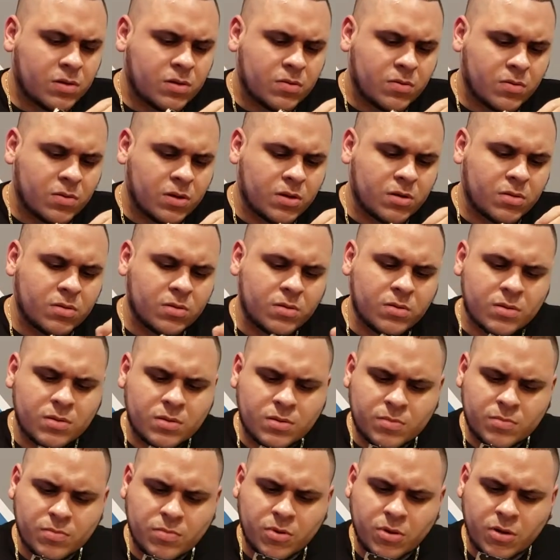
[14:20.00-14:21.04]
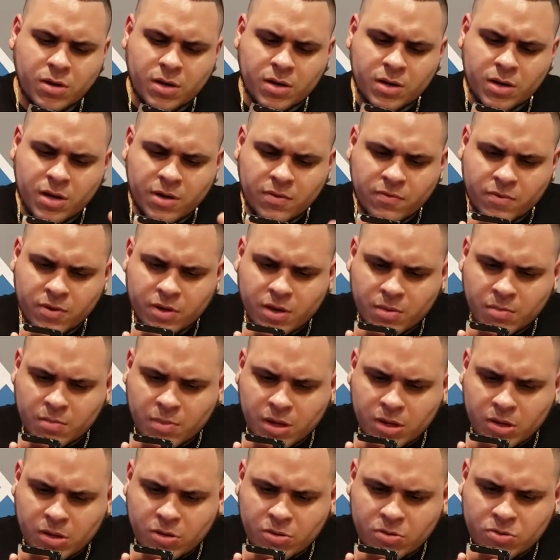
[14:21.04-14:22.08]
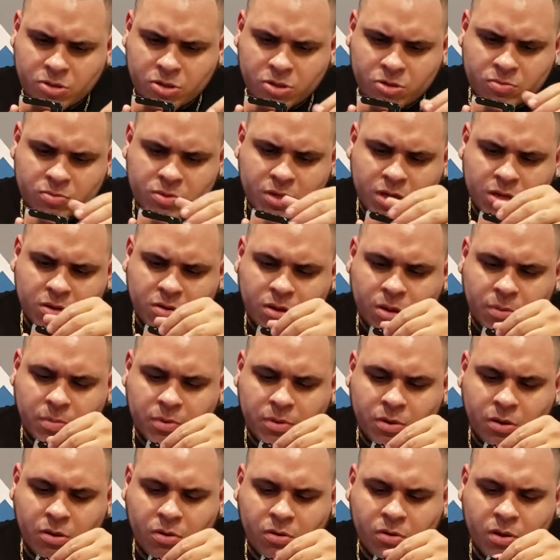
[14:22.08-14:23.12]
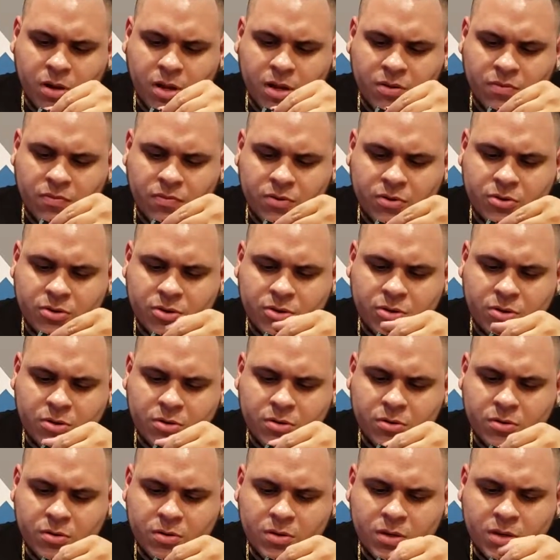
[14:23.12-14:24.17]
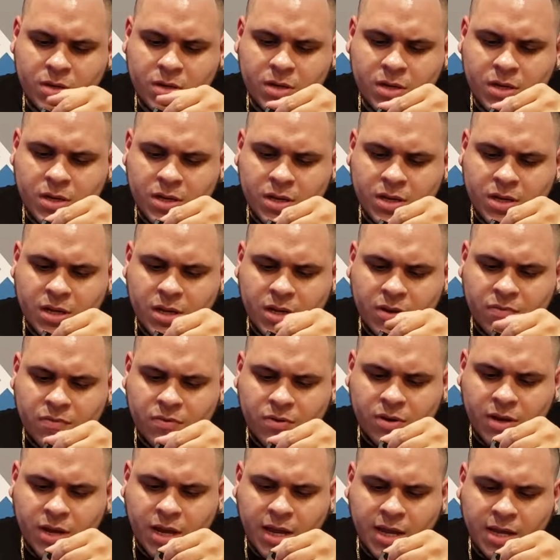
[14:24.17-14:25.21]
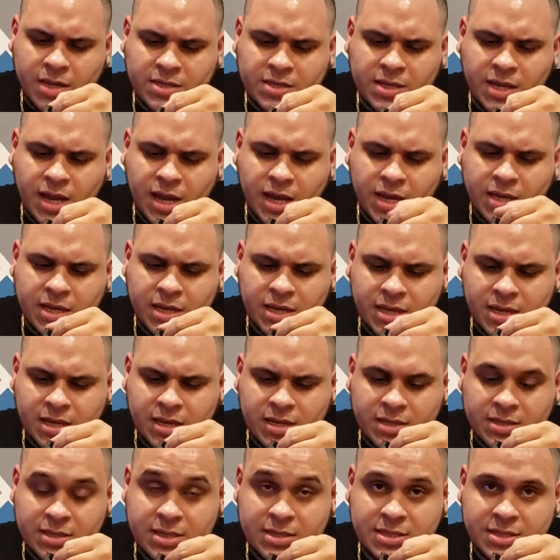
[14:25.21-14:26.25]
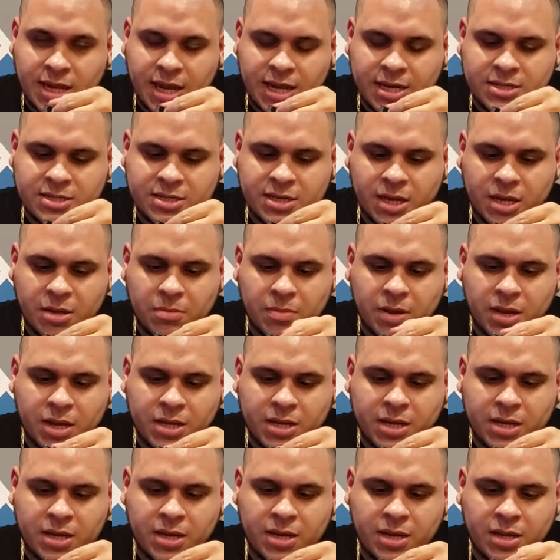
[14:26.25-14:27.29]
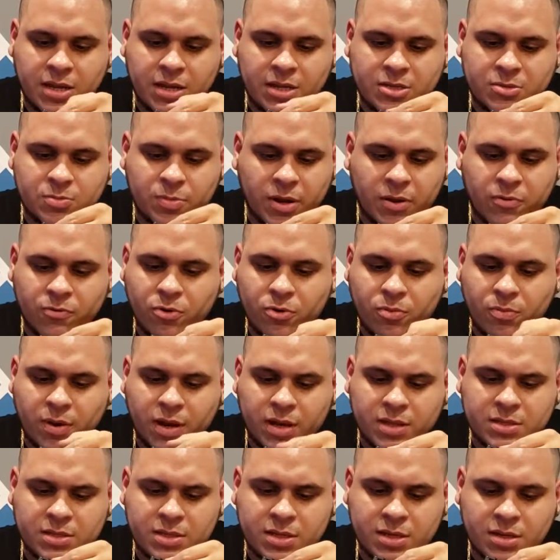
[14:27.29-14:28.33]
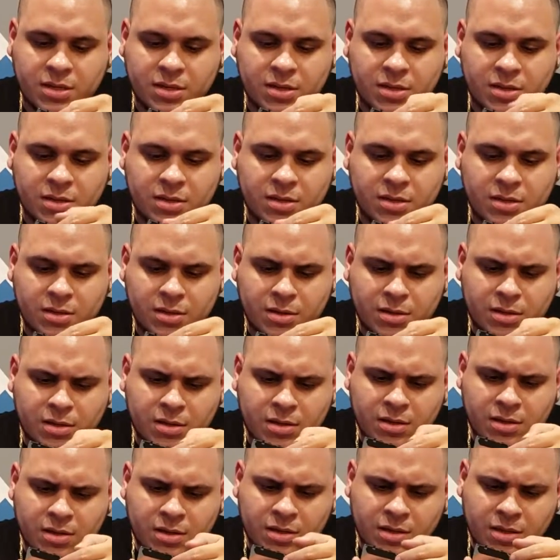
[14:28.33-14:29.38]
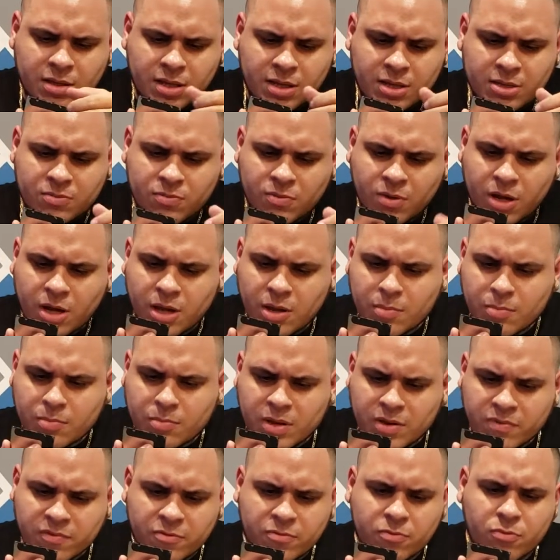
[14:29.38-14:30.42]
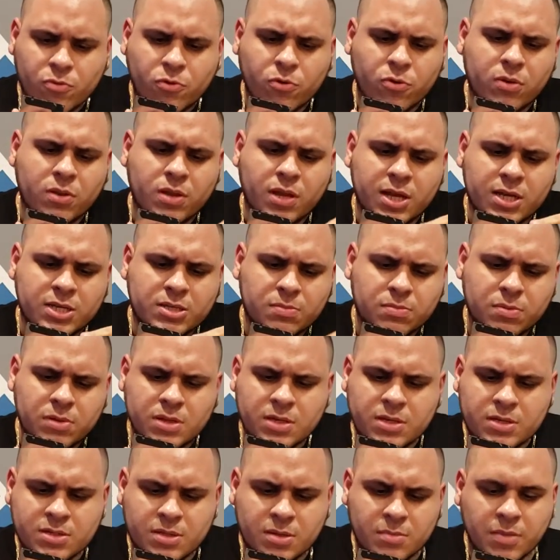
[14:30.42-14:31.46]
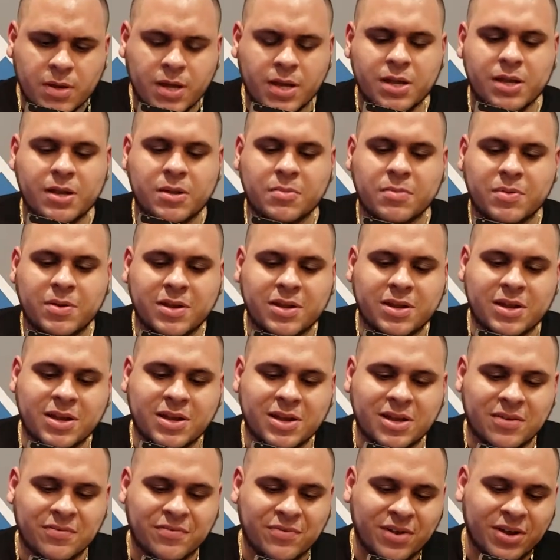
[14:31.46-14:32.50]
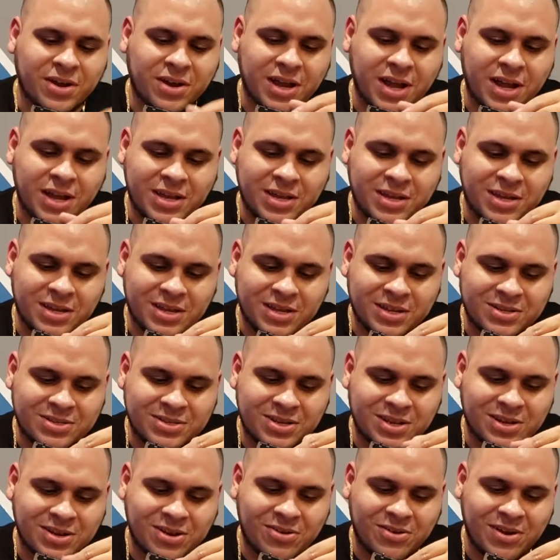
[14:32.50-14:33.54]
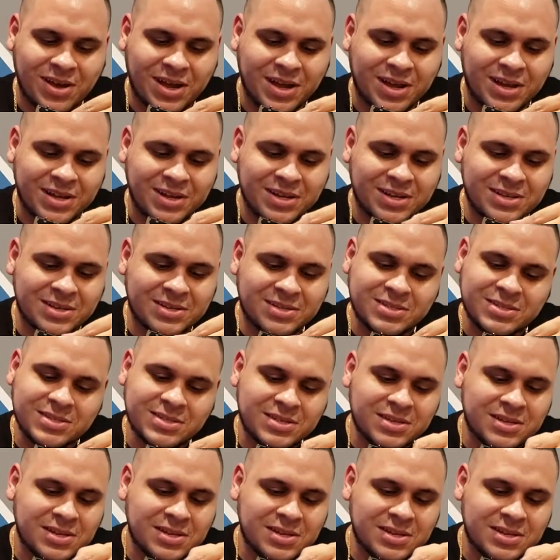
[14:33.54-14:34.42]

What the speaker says: Well, probably never get my YouTube channel up and going, that's for sure. If you guys got kids, this actually ain't my kid, it's my roommate's kid. That's why I'm even more or less pleased about it. But if y'all got kids, y'all know how it is.